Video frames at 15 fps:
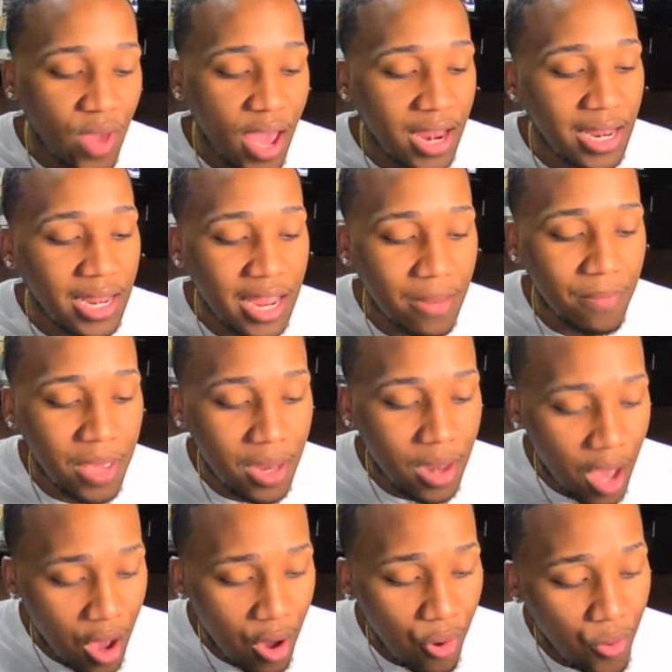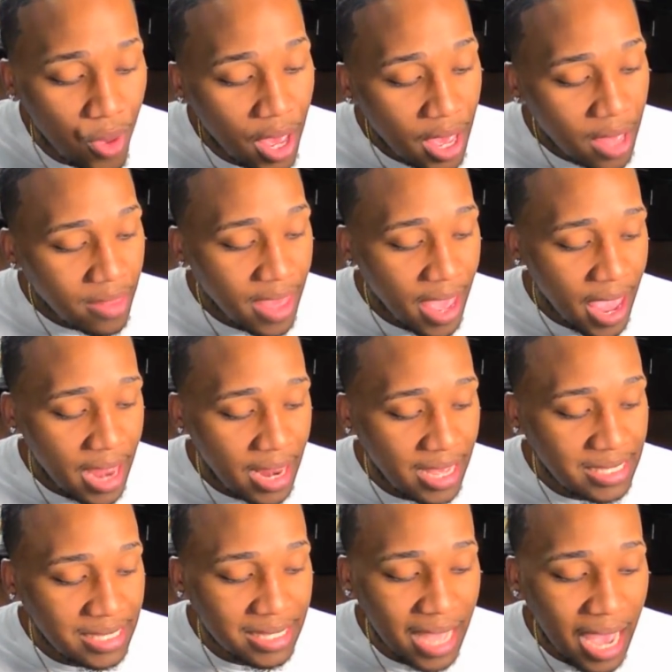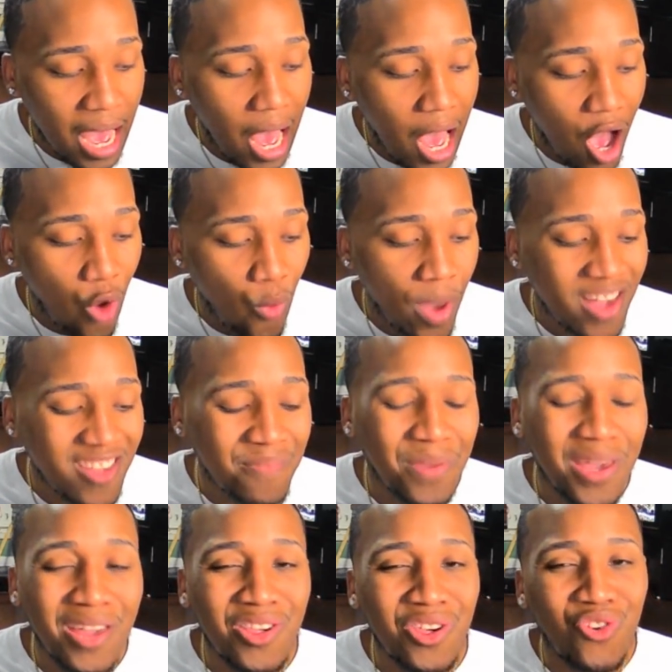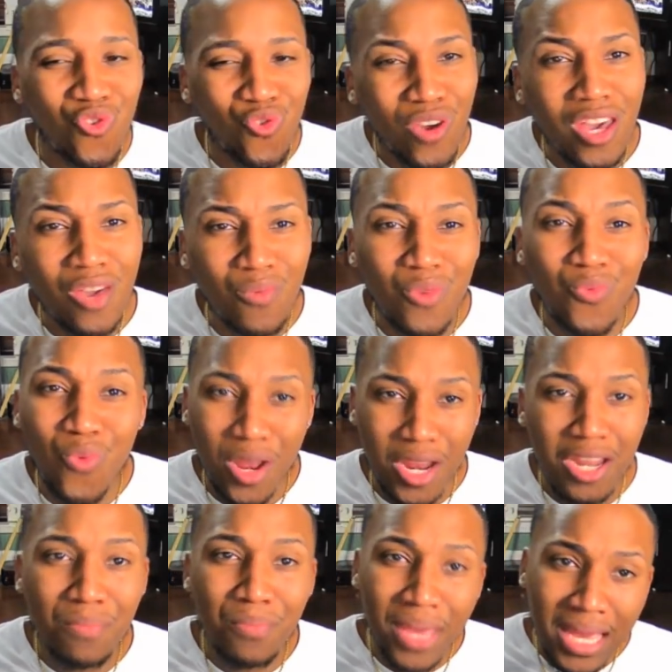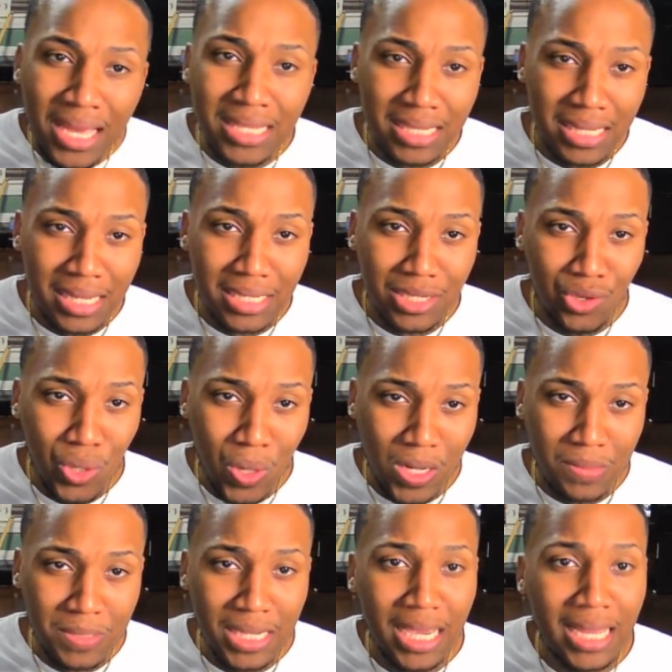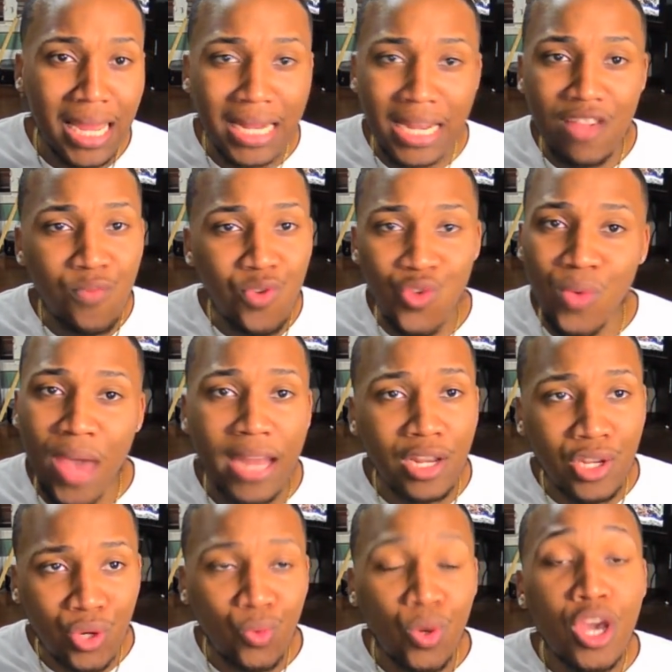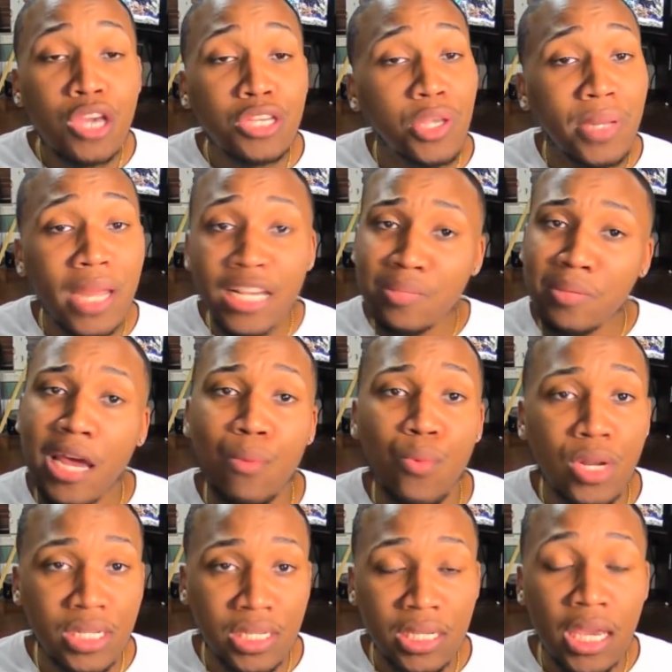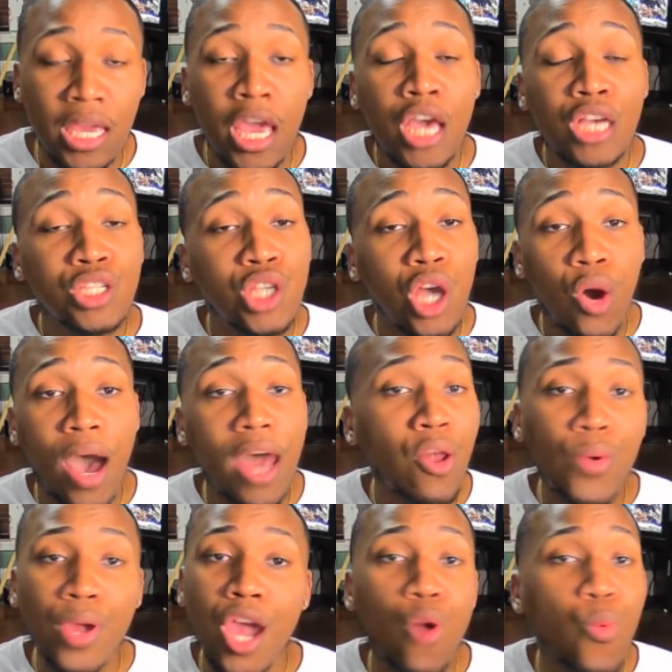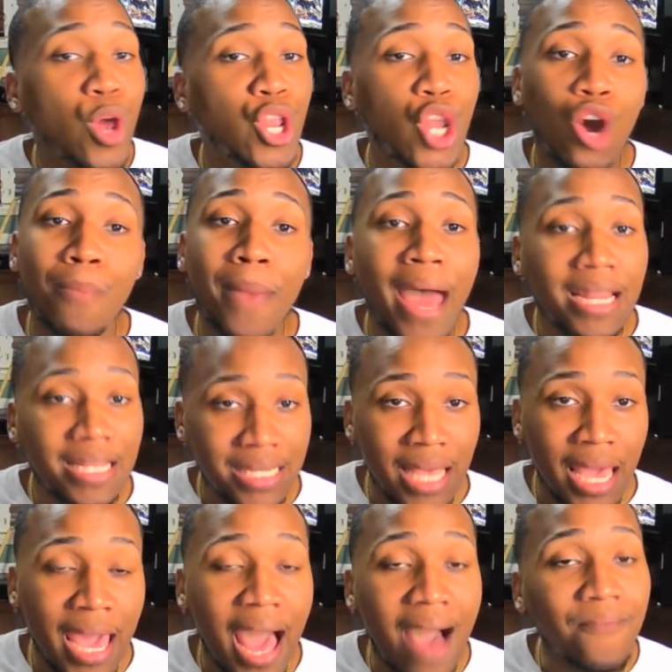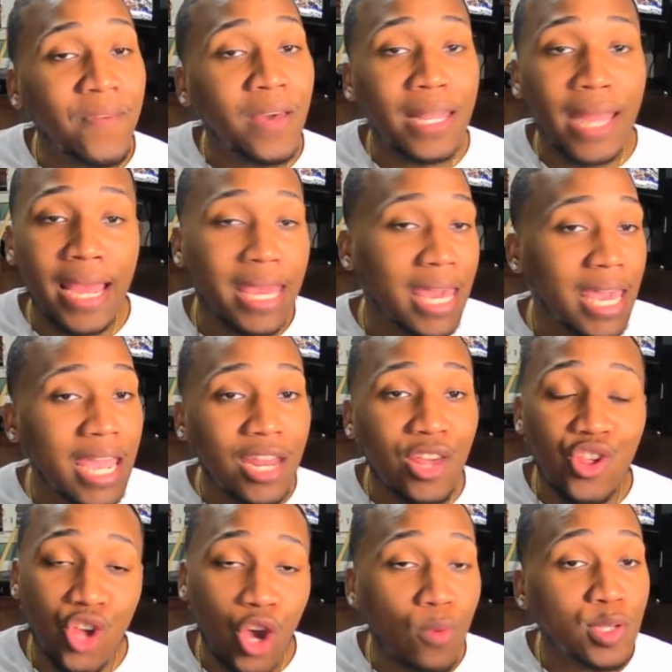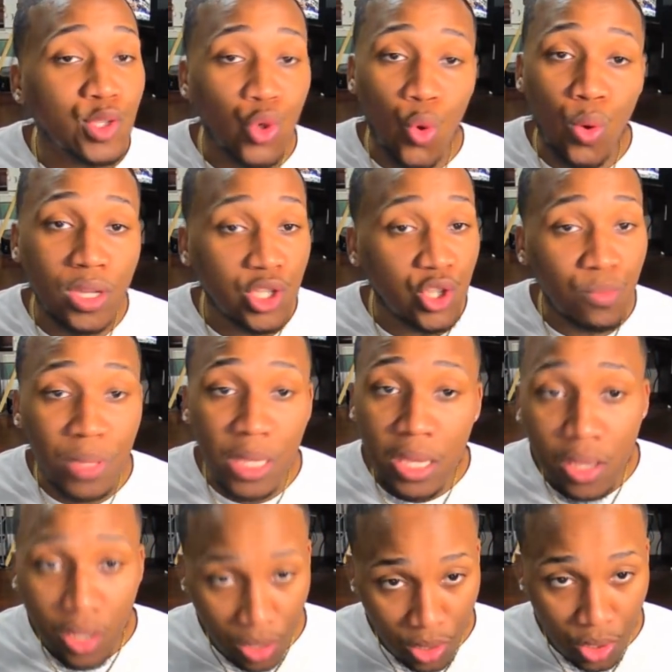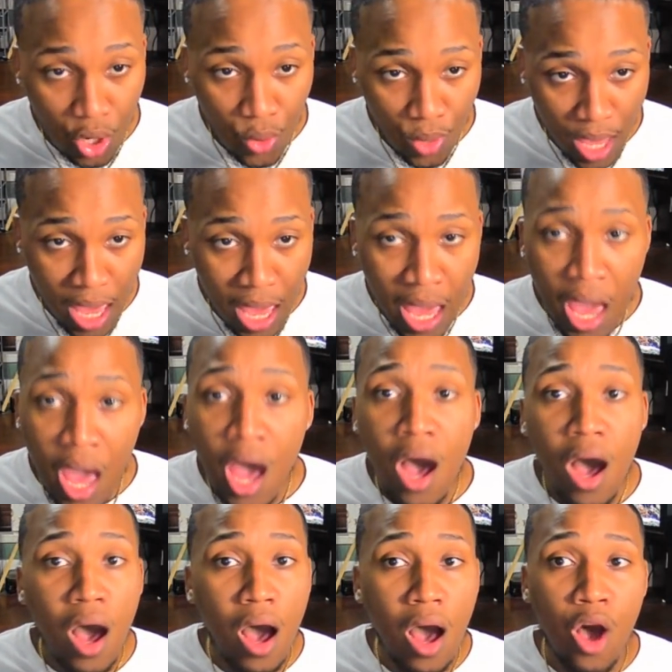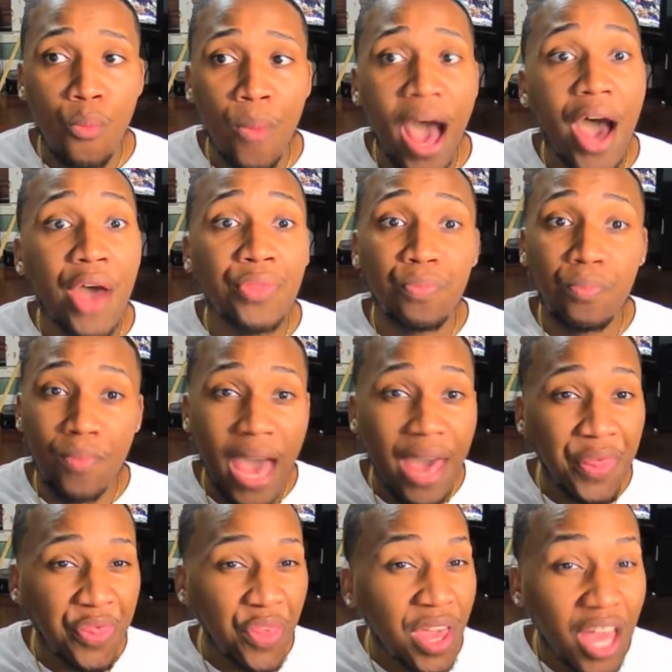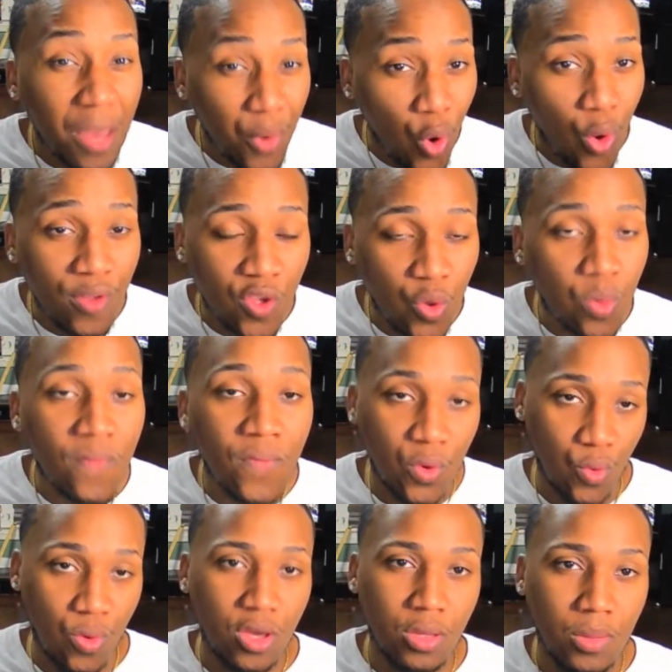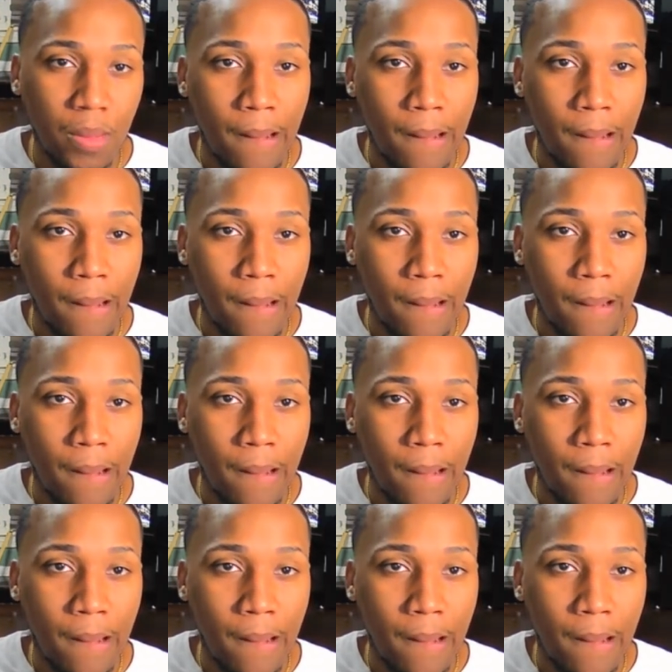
you got to let it be known that it's not always peachy cream with running the business you know what i'm saying like that's what you got to do so that's what i want to see so i don't care what nobody say i feel like Kandi show is going to be good okay um i i think i'm going to review it